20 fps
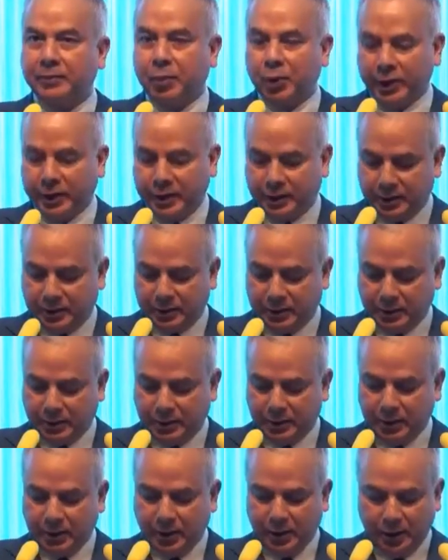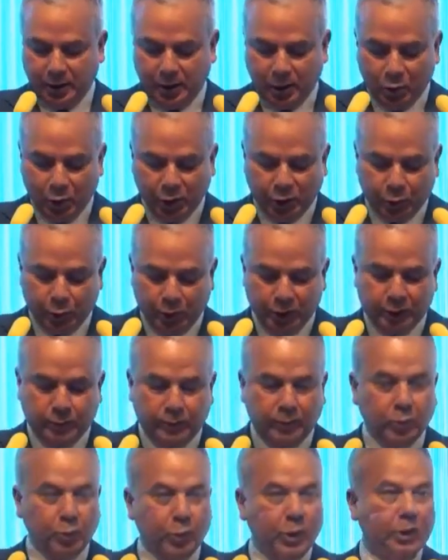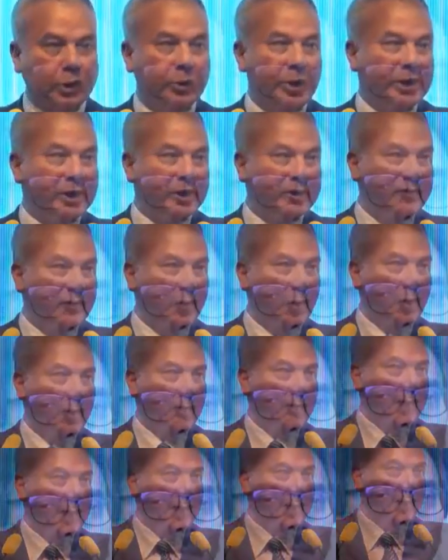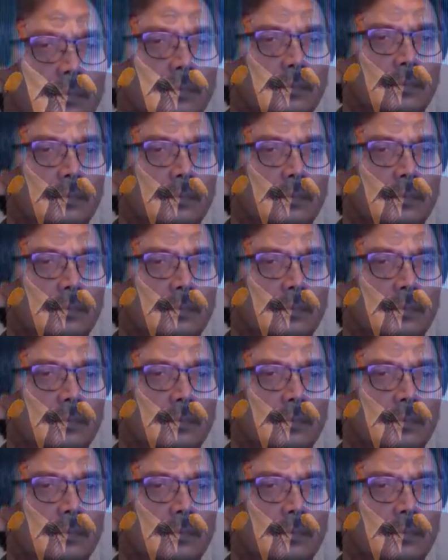point, which will transform our